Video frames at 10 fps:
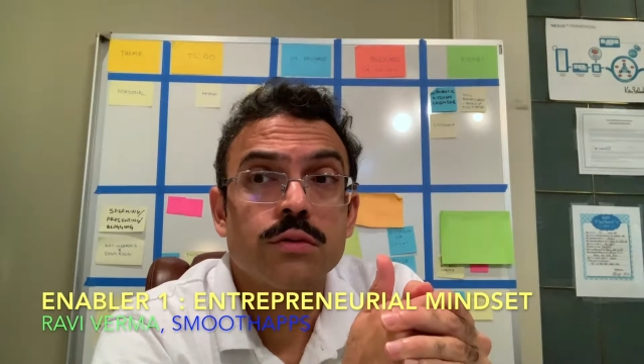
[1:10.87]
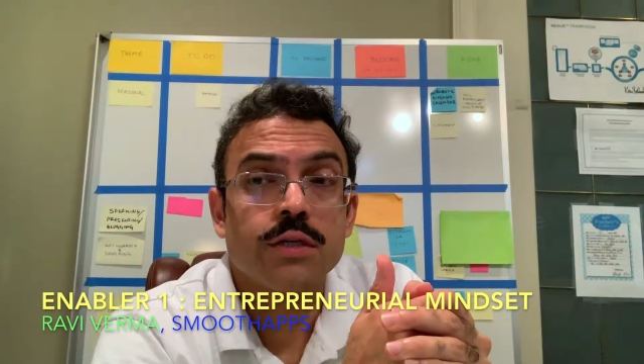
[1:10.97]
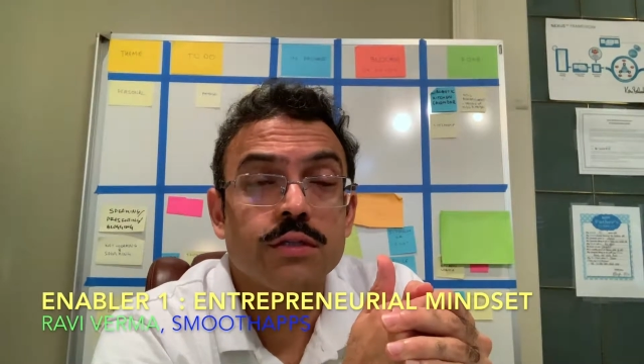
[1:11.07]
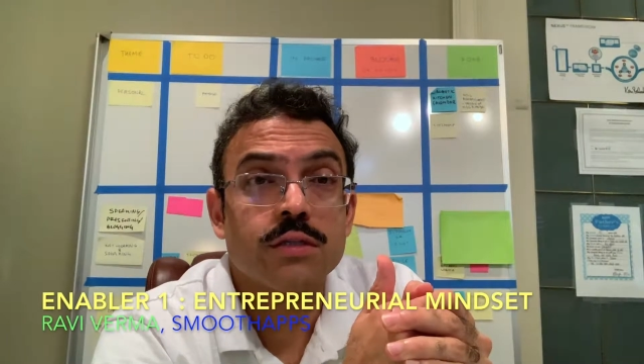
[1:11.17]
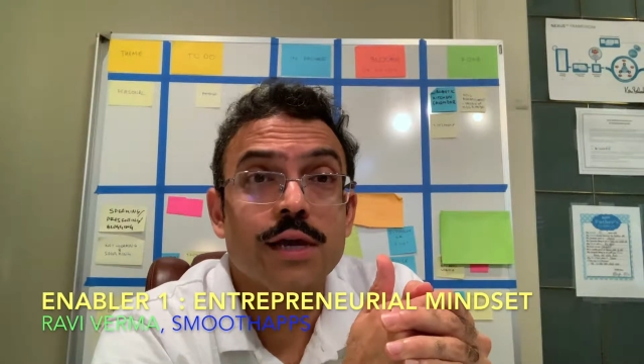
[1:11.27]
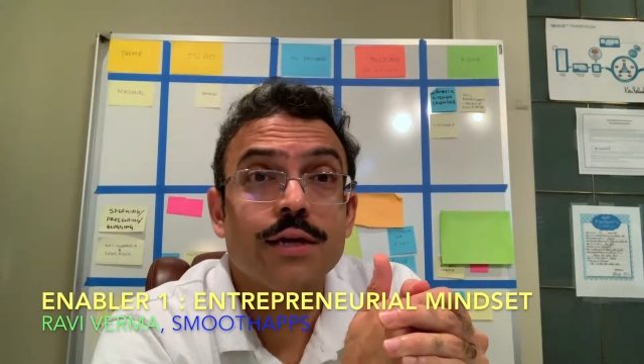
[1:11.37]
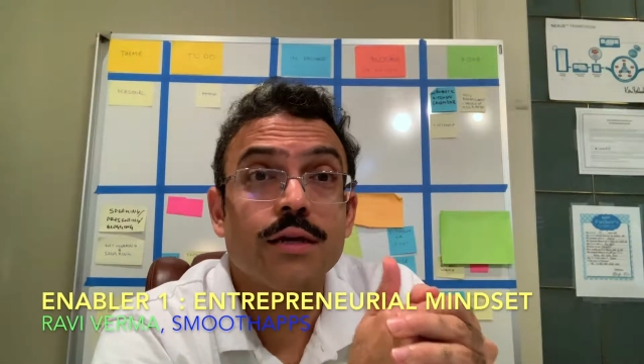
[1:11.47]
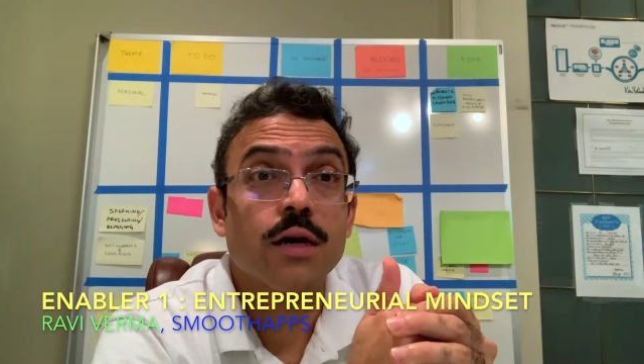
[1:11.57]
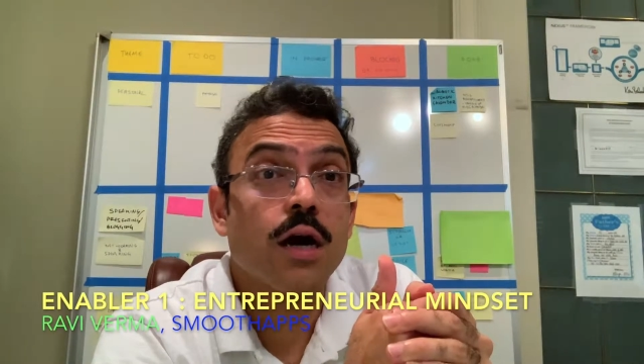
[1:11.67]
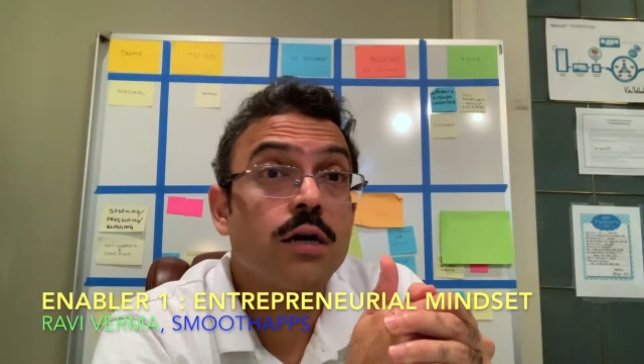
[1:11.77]
is like
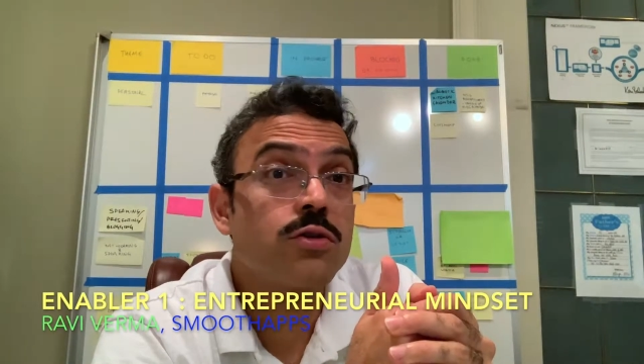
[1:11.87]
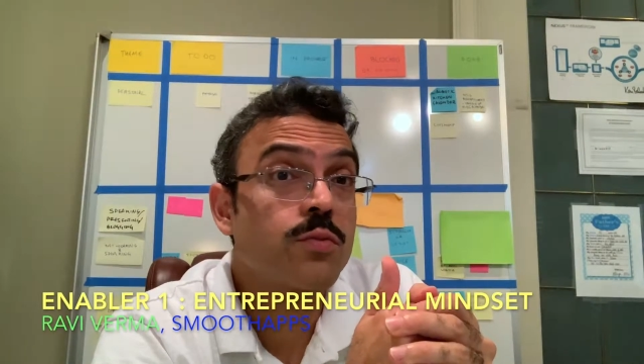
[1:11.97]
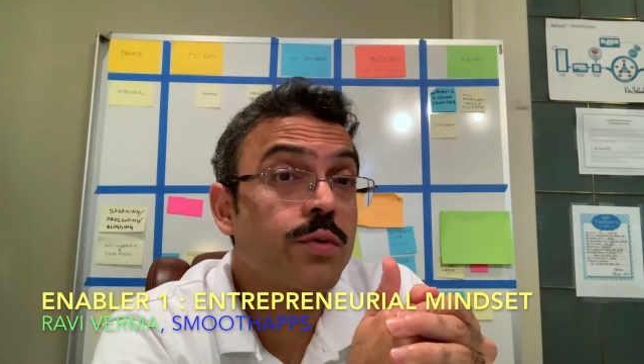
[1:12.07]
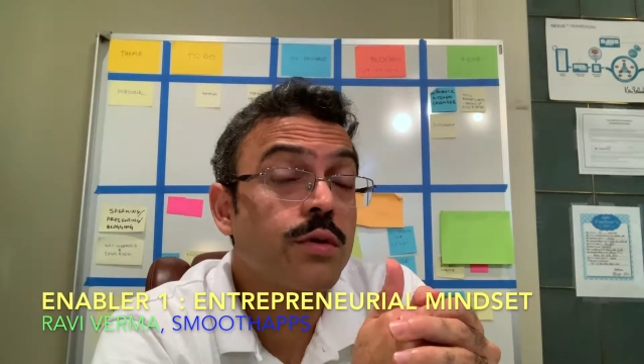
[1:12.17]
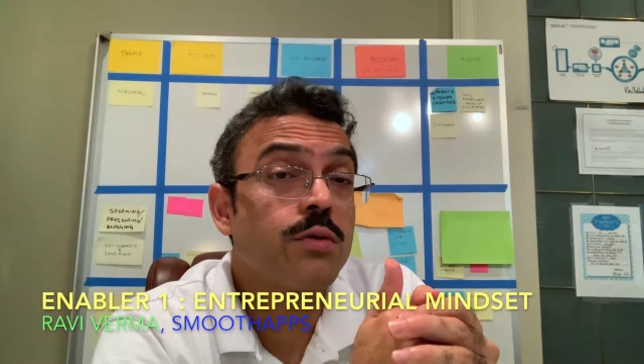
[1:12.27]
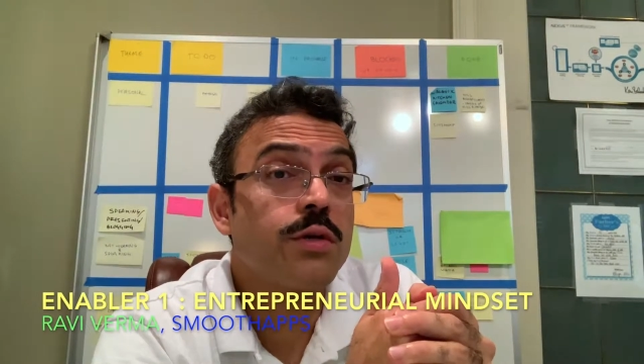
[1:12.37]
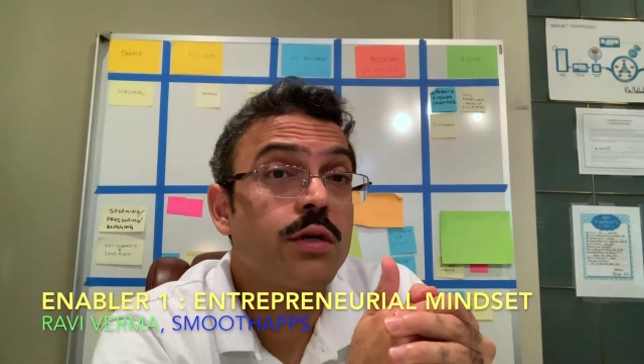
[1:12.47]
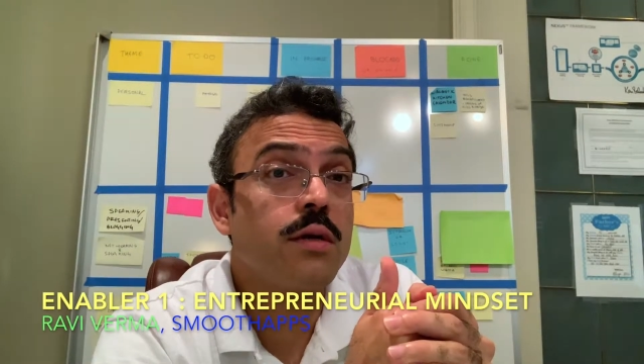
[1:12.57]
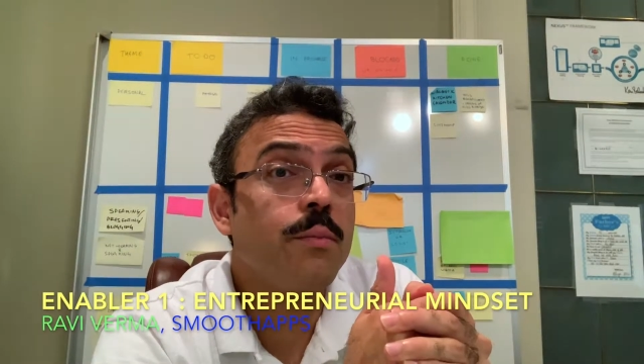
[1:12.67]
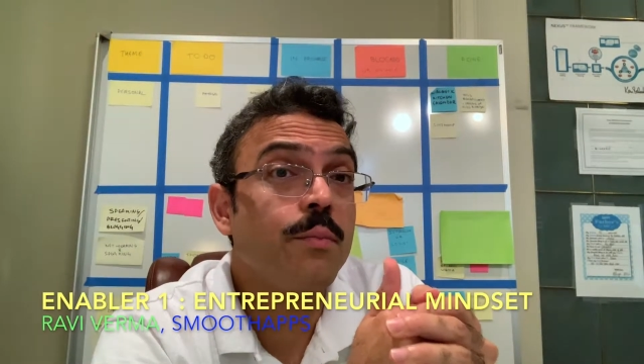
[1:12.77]
an
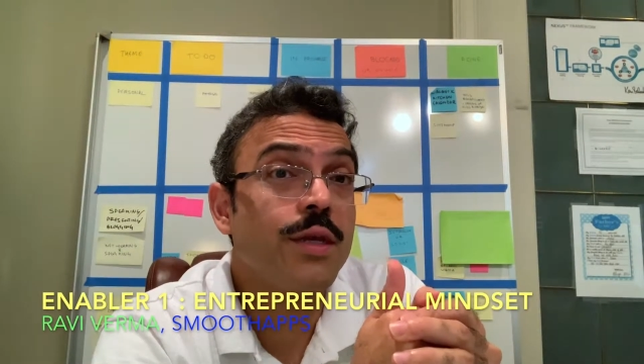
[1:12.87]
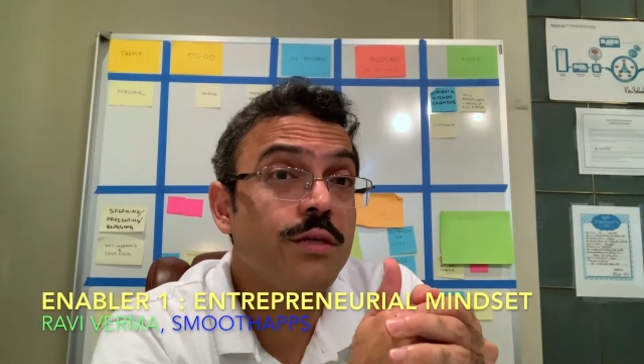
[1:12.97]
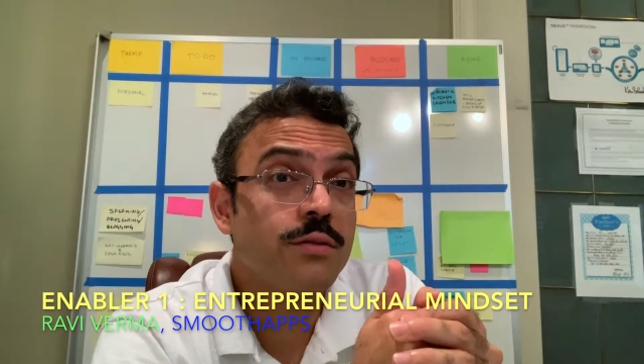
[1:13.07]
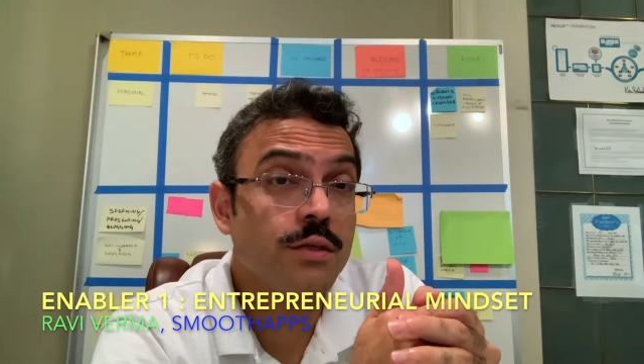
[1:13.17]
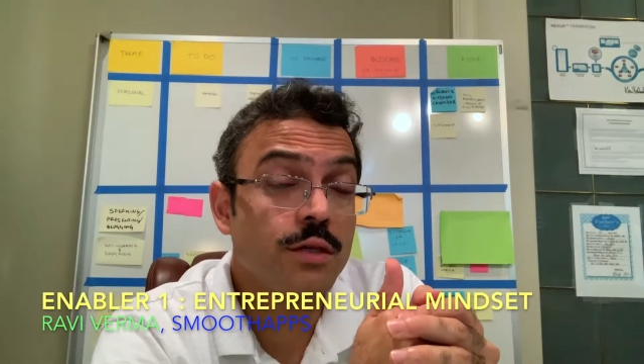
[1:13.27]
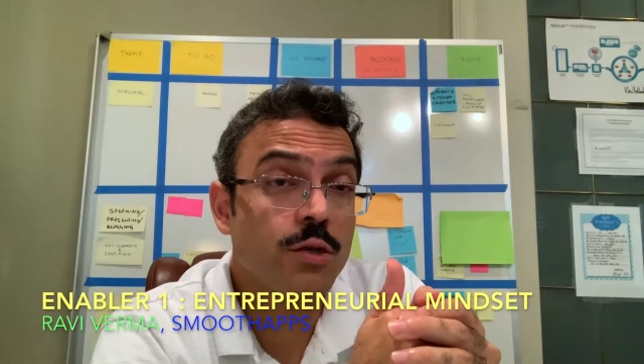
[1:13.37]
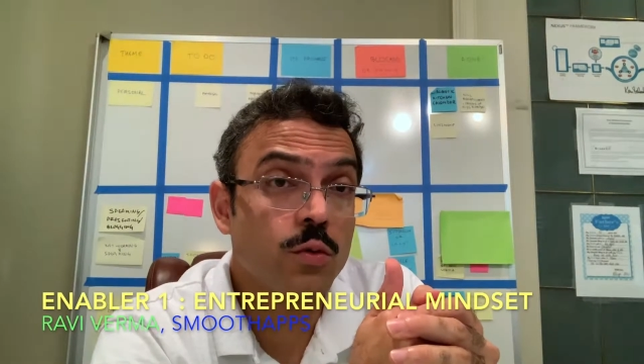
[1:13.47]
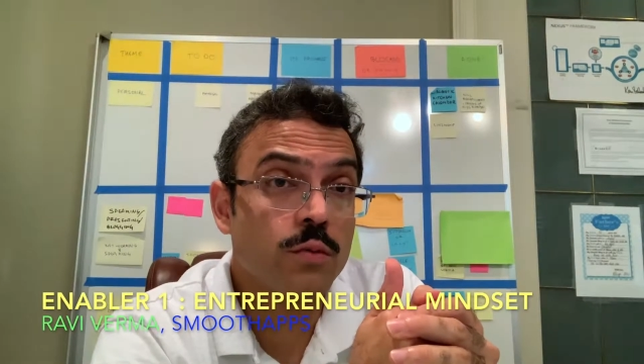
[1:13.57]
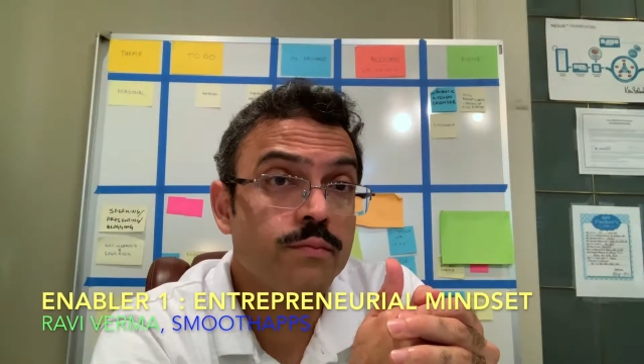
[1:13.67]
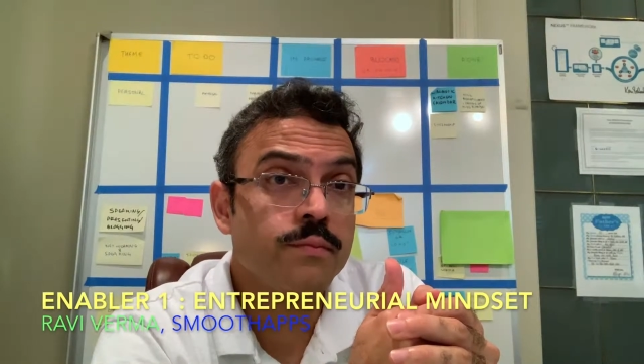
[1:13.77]
entrepreneurial mini CEO.